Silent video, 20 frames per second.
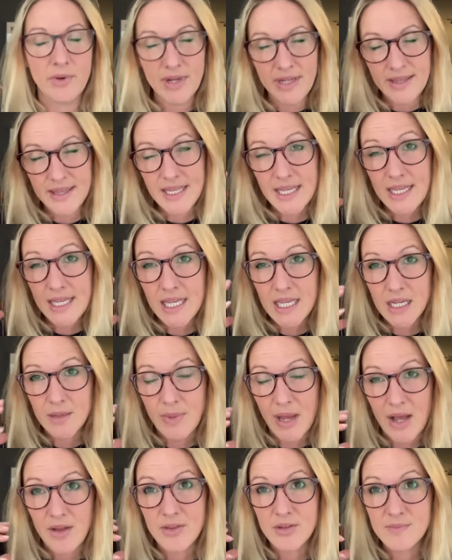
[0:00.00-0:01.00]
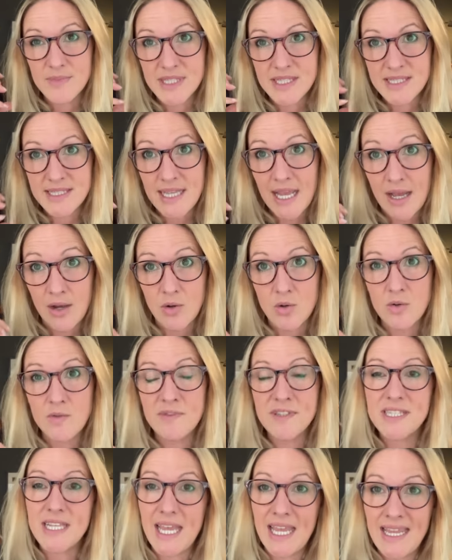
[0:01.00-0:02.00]
thinking about
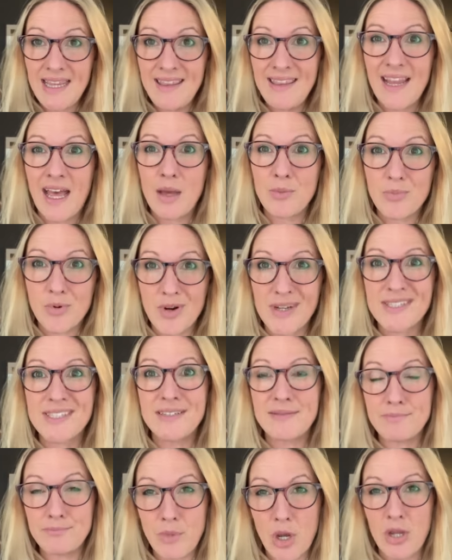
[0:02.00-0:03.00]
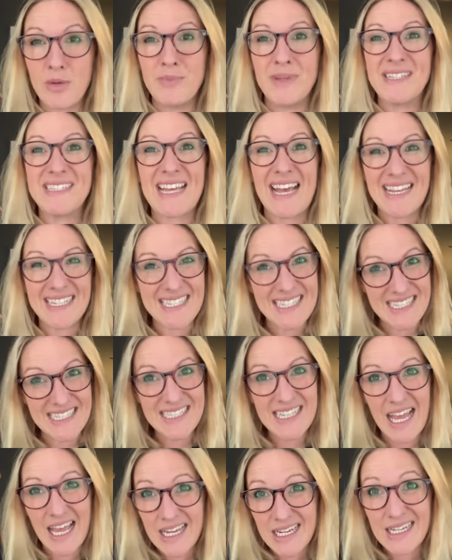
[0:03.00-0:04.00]
themselves in that present moment at
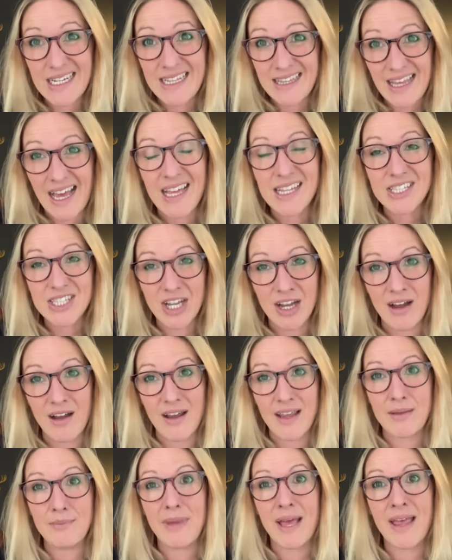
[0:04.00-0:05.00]
exactly that time